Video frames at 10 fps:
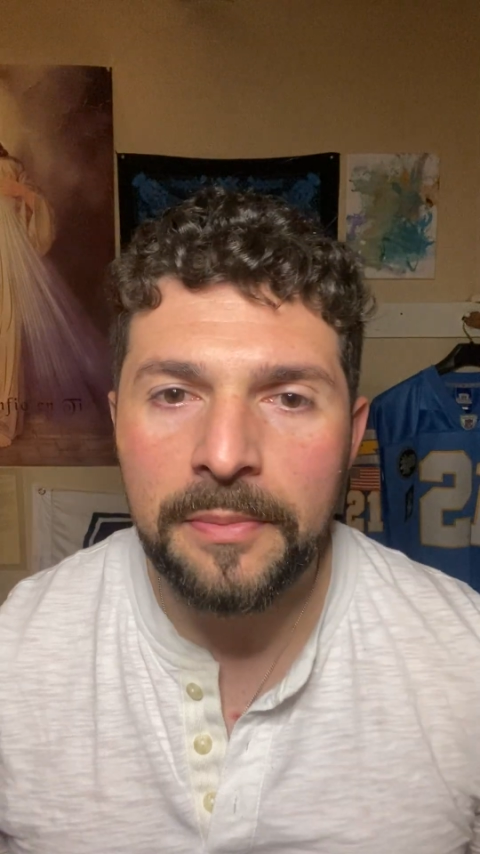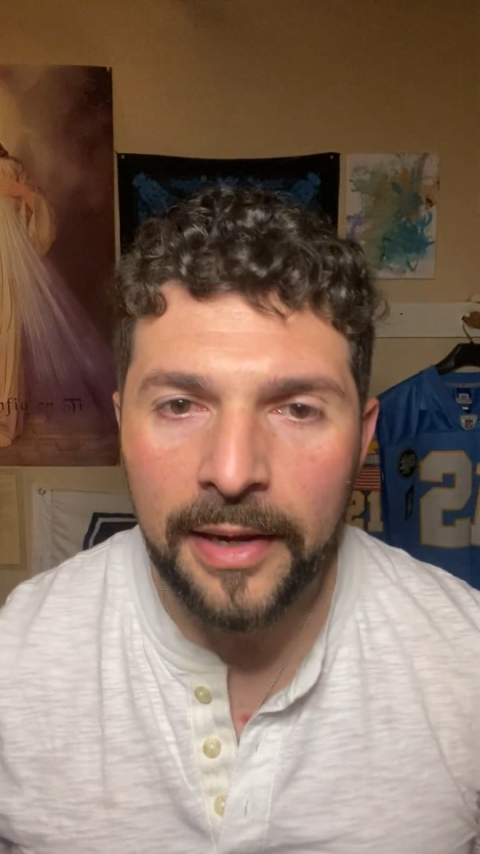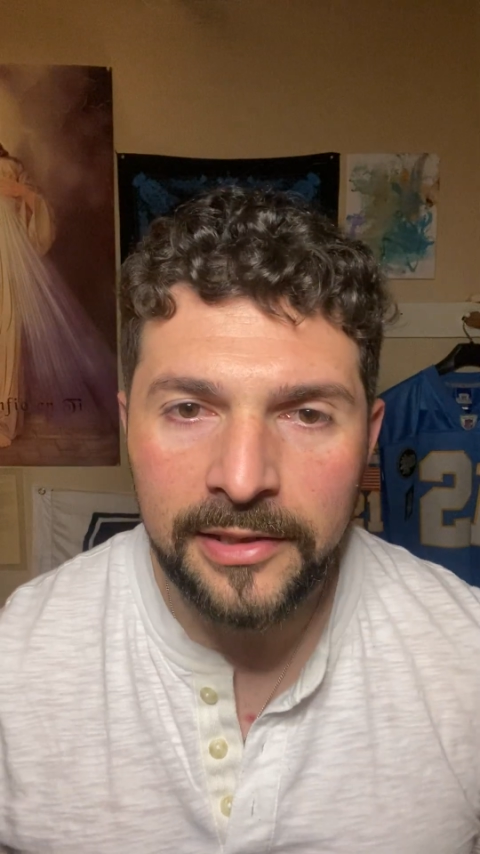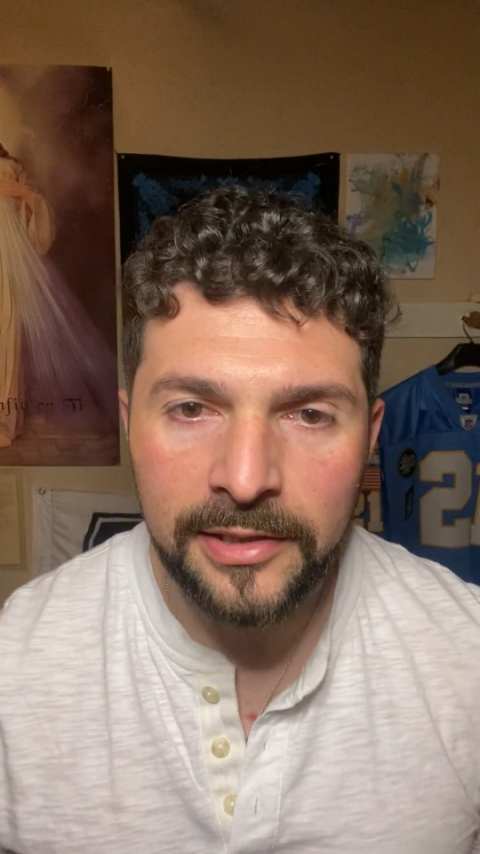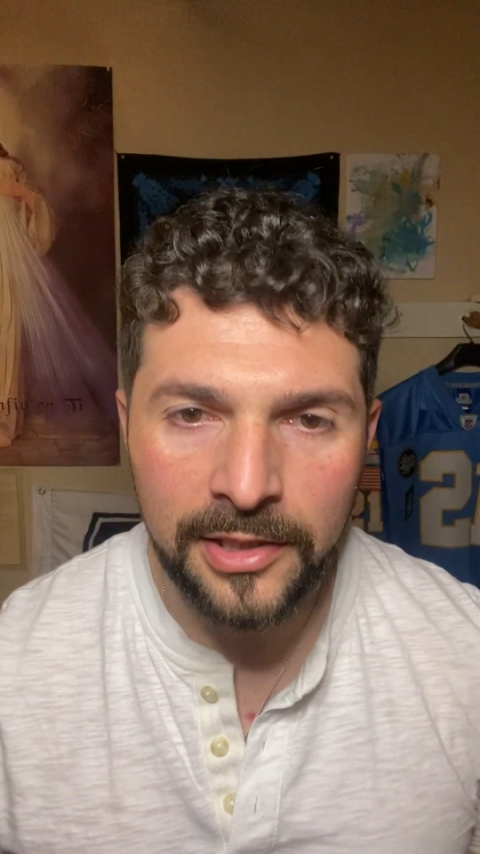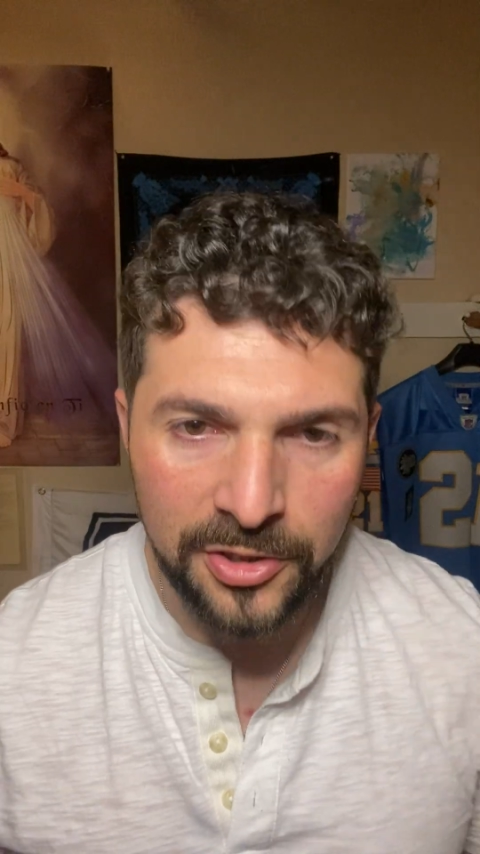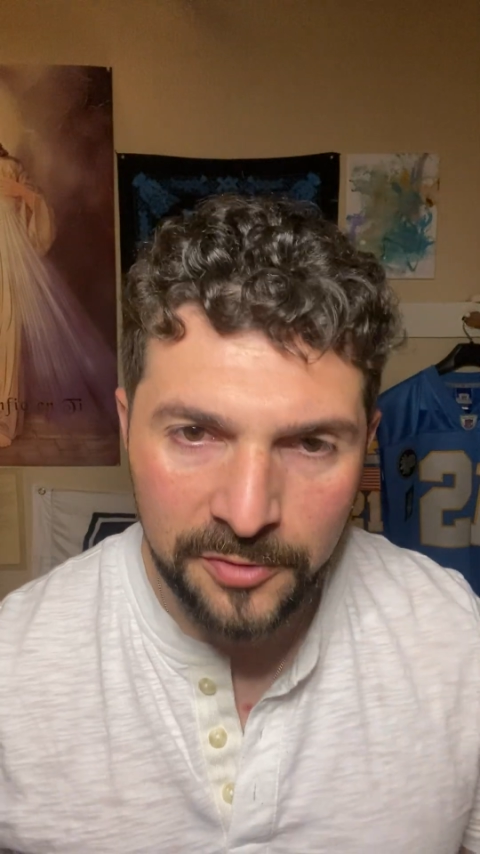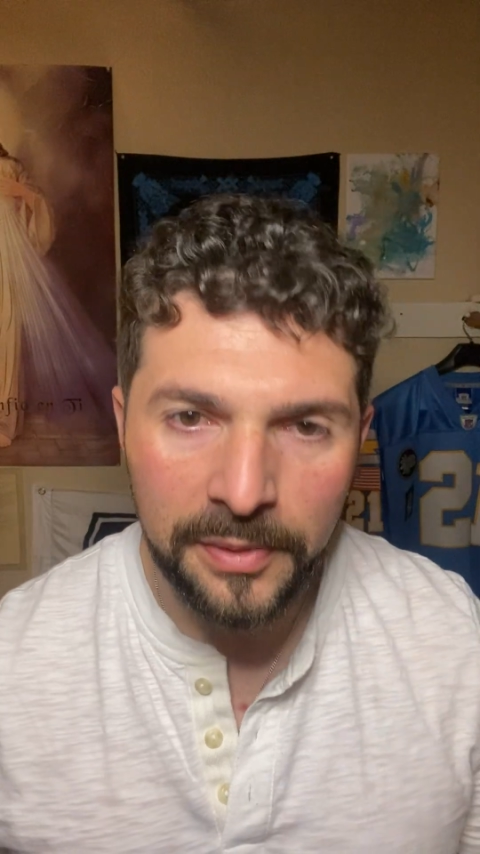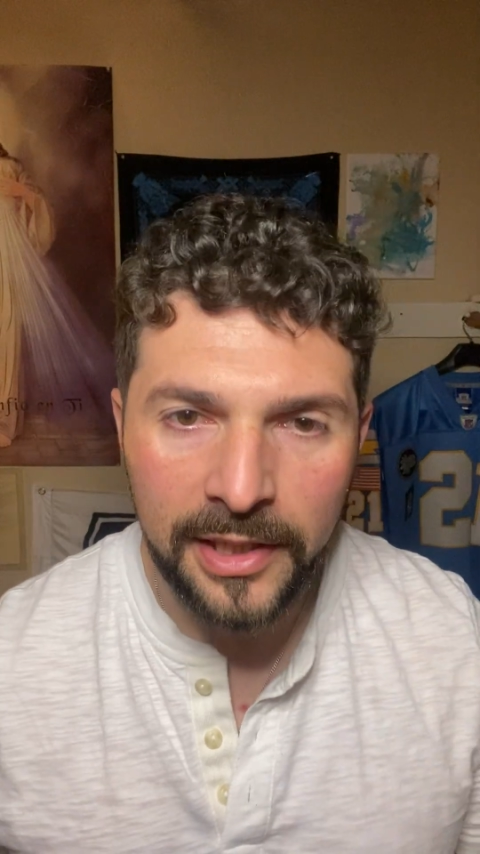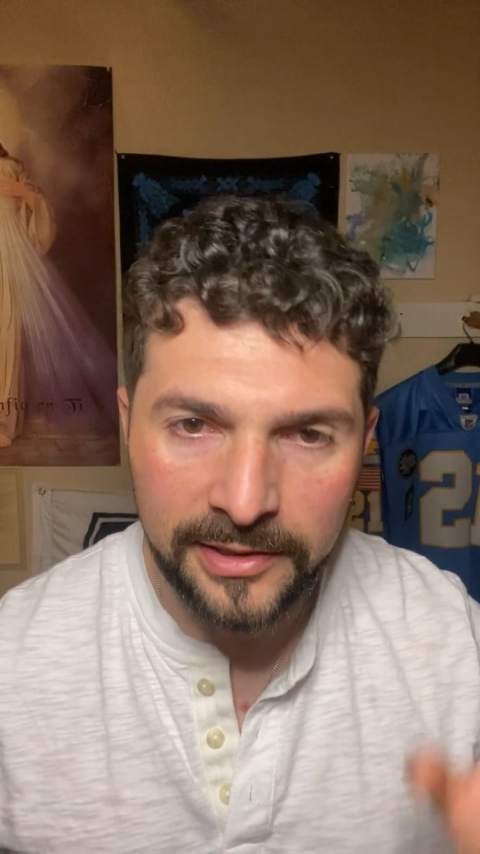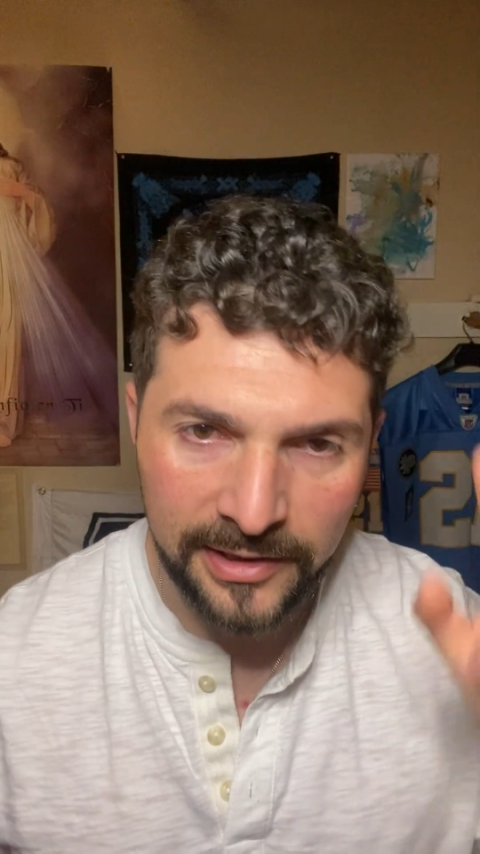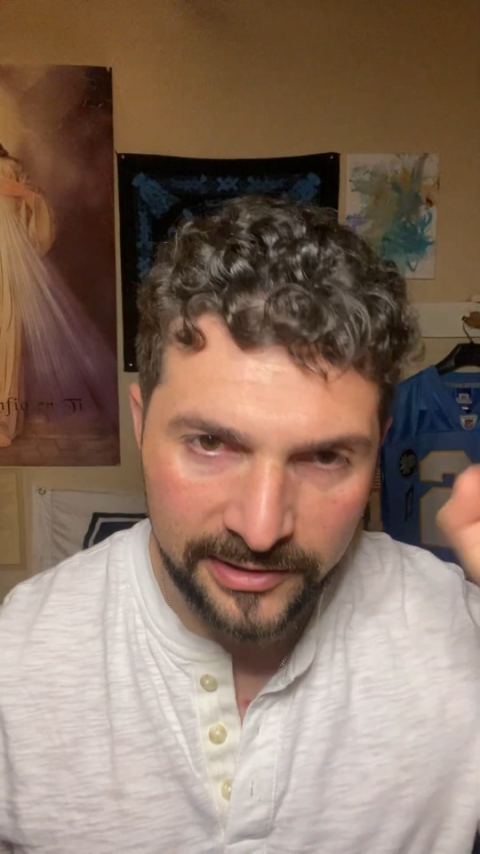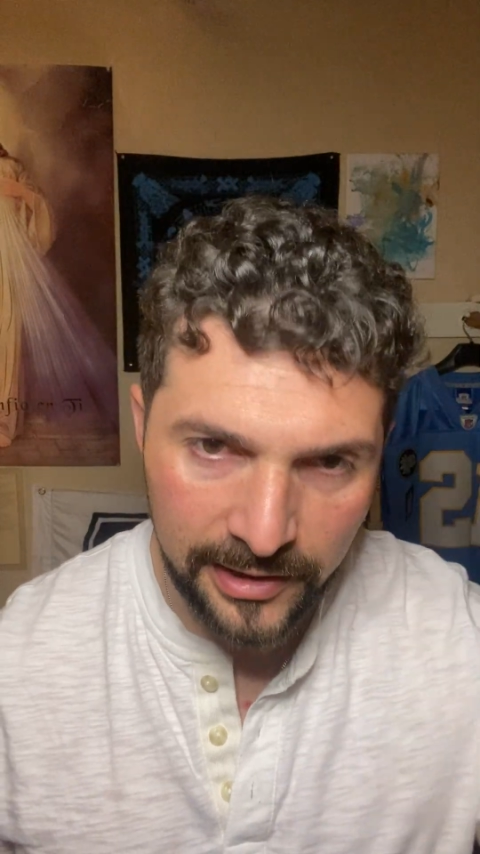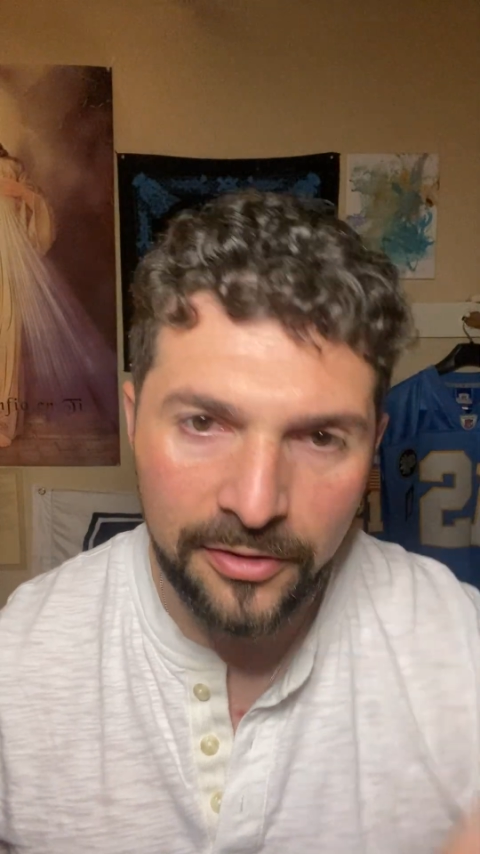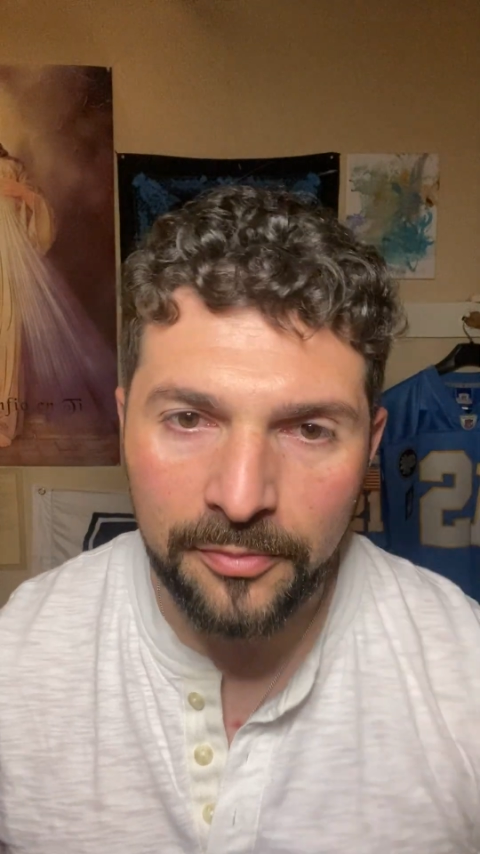Mexican just because they
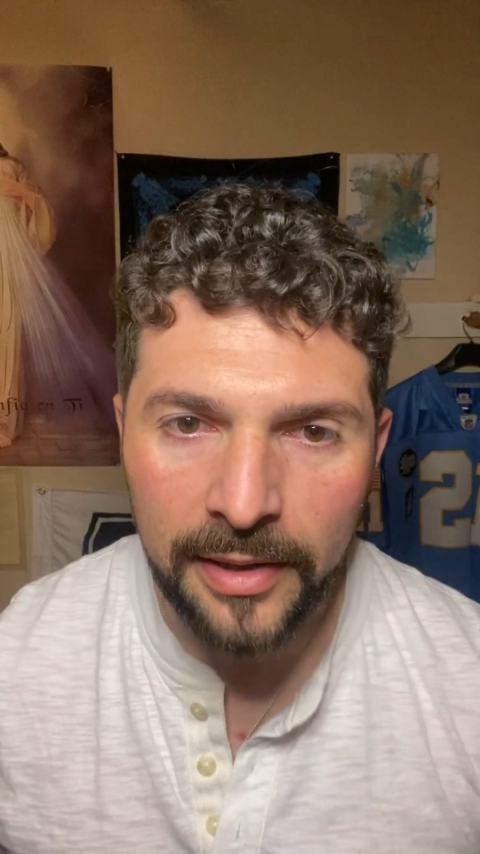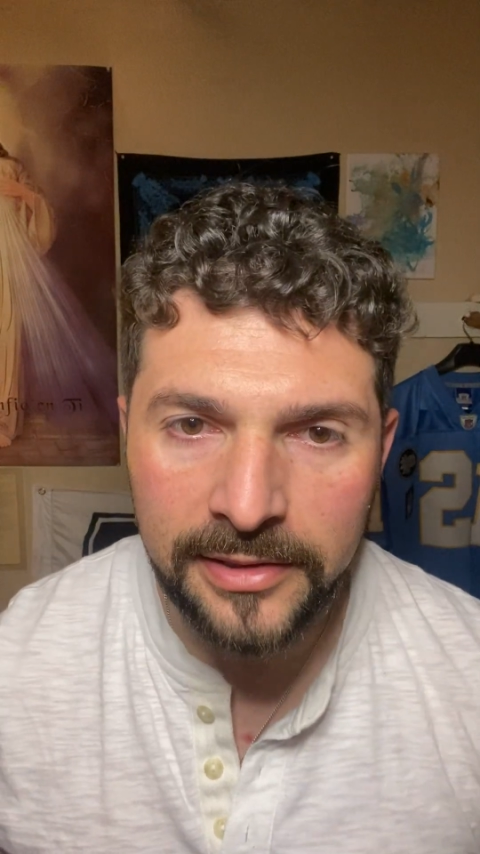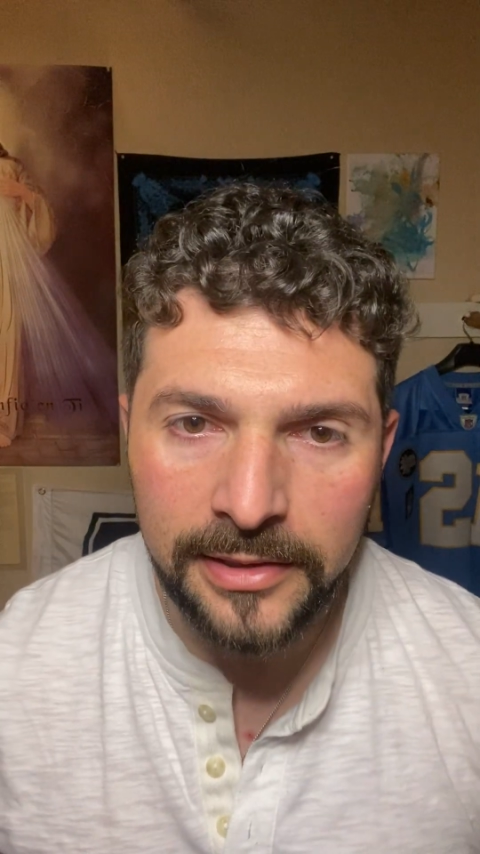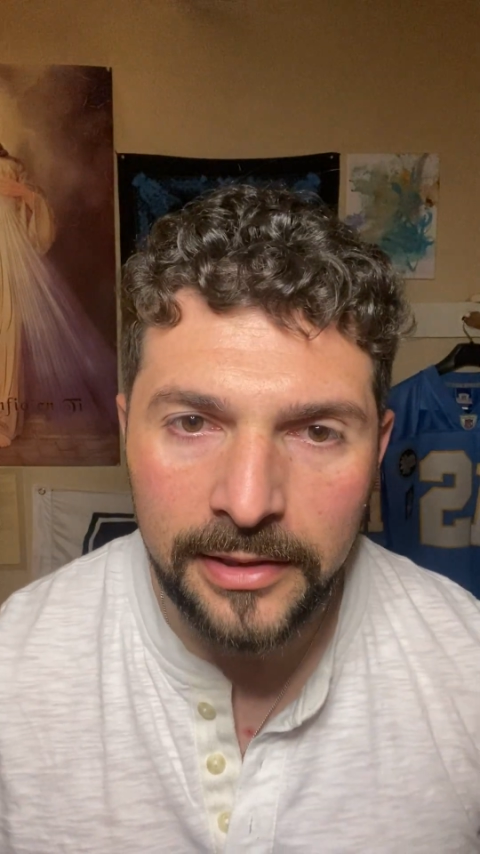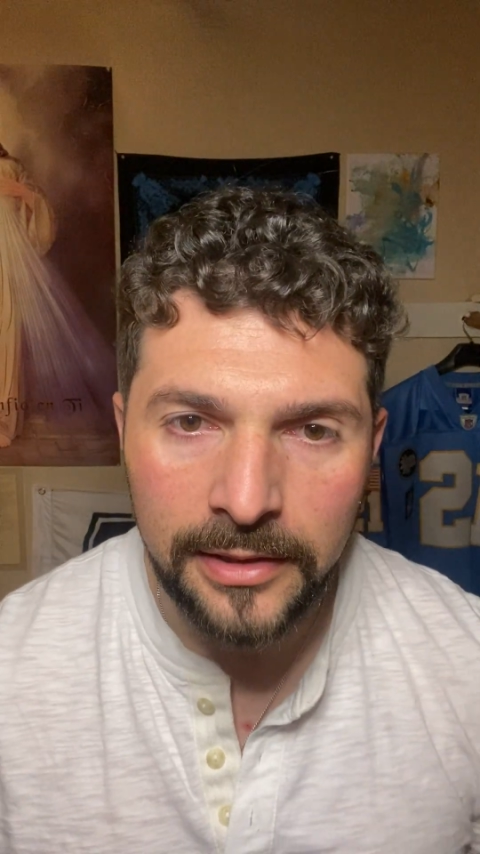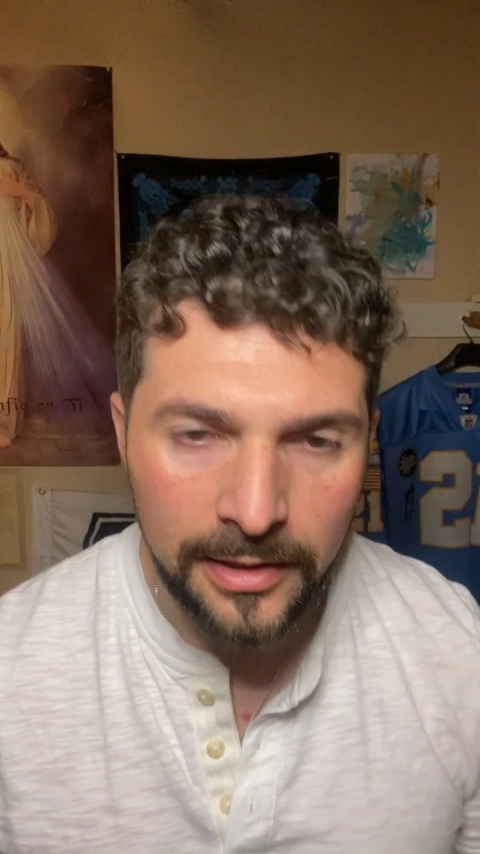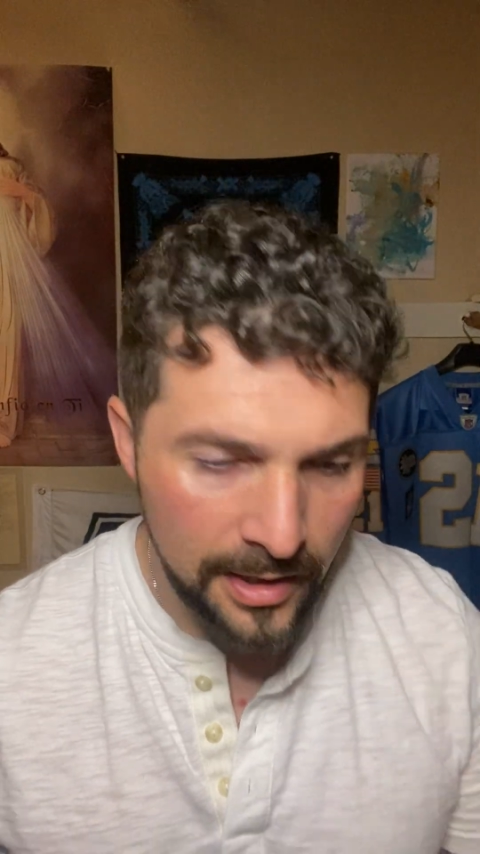say they're Mexican.